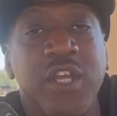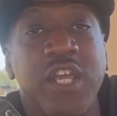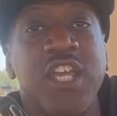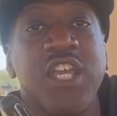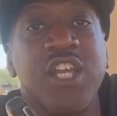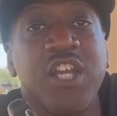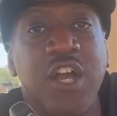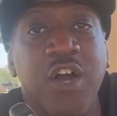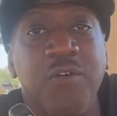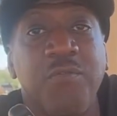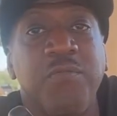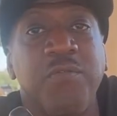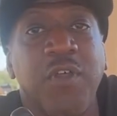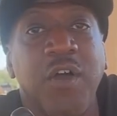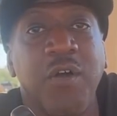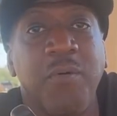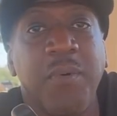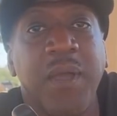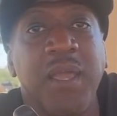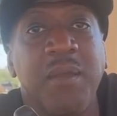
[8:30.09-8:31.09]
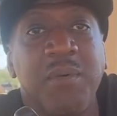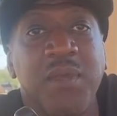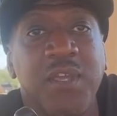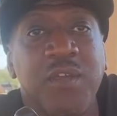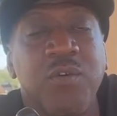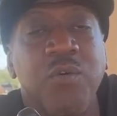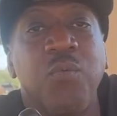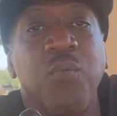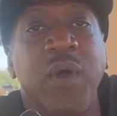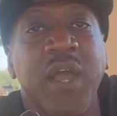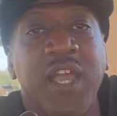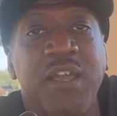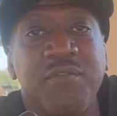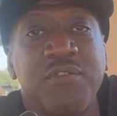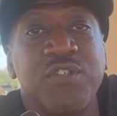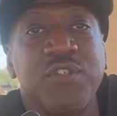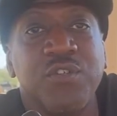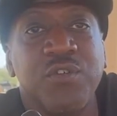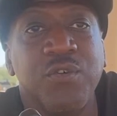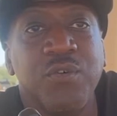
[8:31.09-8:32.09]
EcoFlow, baby. Wave
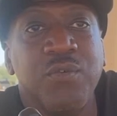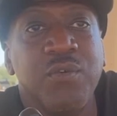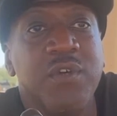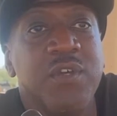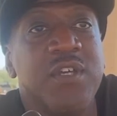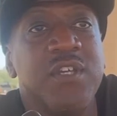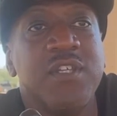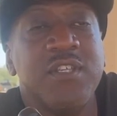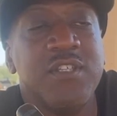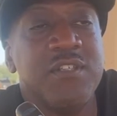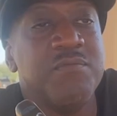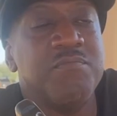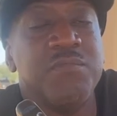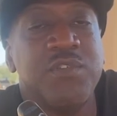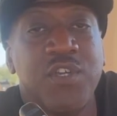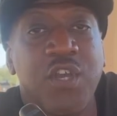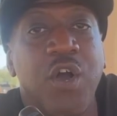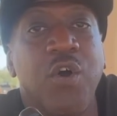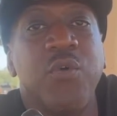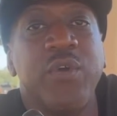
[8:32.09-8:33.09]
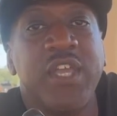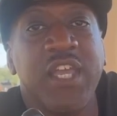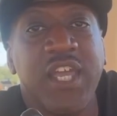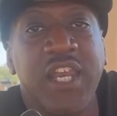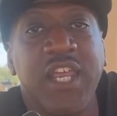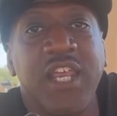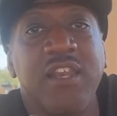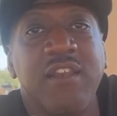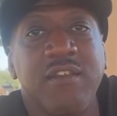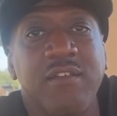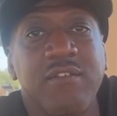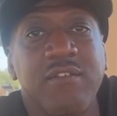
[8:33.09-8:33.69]
2. Go get it.